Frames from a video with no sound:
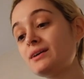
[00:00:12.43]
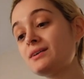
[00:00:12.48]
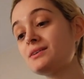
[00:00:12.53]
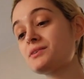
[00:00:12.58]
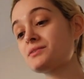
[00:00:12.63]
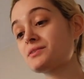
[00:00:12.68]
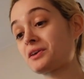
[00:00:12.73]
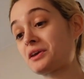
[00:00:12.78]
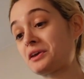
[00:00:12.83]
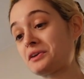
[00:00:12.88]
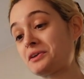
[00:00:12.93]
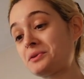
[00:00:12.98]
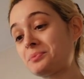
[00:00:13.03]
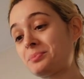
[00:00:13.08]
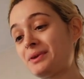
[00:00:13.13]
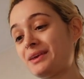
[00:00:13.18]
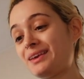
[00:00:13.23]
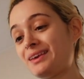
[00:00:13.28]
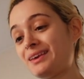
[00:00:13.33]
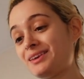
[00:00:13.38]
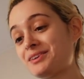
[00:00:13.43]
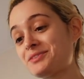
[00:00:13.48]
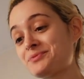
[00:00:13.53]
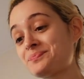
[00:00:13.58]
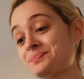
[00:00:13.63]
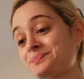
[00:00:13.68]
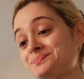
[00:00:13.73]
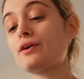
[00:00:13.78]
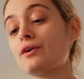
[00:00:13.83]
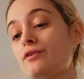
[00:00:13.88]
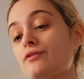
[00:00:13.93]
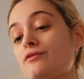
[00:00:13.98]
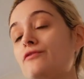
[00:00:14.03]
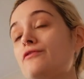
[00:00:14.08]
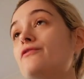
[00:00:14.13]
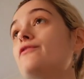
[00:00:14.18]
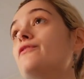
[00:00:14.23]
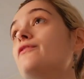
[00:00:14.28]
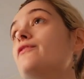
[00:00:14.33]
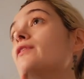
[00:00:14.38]
is gonna be a
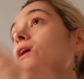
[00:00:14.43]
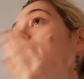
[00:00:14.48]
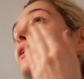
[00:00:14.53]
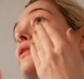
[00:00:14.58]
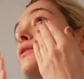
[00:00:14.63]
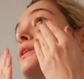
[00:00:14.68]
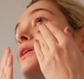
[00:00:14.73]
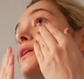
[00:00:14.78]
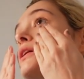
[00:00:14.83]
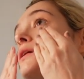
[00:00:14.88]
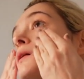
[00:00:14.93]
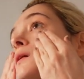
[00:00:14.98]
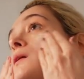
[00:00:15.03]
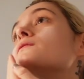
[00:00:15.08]
very,